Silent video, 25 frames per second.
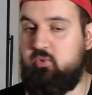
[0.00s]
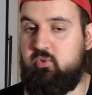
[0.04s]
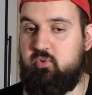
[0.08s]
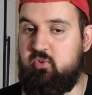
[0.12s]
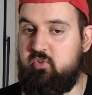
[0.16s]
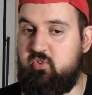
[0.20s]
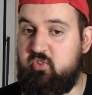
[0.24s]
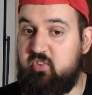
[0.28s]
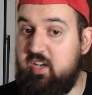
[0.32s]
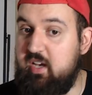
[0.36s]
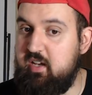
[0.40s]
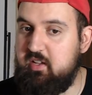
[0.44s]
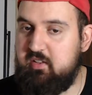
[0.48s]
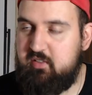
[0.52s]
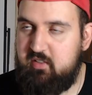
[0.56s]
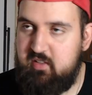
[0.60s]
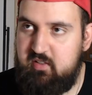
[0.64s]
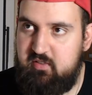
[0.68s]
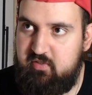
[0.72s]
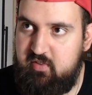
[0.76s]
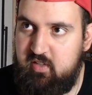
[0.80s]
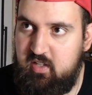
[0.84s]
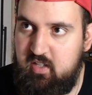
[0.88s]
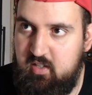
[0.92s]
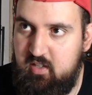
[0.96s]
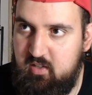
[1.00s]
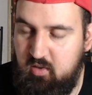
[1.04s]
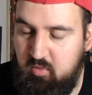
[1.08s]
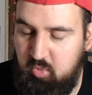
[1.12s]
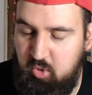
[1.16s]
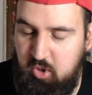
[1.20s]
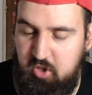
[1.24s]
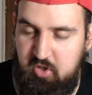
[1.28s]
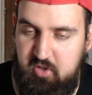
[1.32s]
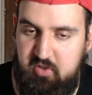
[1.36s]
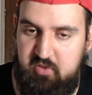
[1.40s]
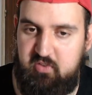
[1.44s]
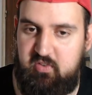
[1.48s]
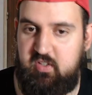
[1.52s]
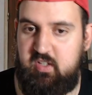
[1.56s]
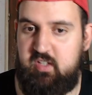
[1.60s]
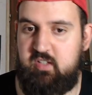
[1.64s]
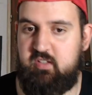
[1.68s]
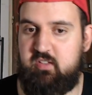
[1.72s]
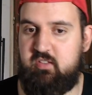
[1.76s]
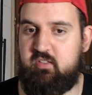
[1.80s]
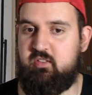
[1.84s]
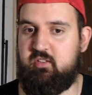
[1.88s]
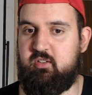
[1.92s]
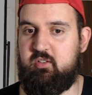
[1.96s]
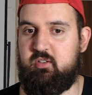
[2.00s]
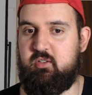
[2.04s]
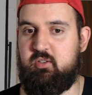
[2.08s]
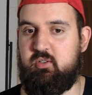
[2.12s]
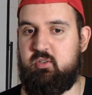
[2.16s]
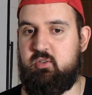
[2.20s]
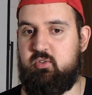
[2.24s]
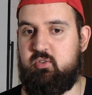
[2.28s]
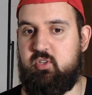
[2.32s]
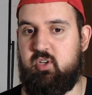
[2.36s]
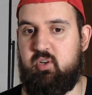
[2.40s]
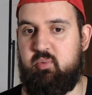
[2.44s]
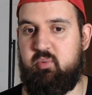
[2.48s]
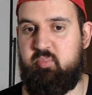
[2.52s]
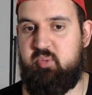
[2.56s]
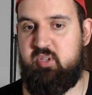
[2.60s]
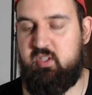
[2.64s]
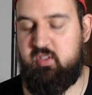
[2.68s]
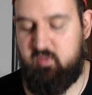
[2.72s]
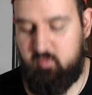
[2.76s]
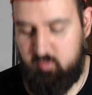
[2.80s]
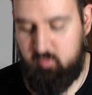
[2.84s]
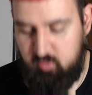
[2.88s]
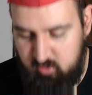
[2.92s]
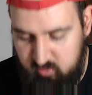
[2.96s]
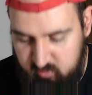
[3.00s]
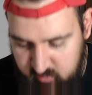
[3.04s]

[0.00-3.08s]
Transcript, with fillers: scientific, in the broadest sense, uh, topics, but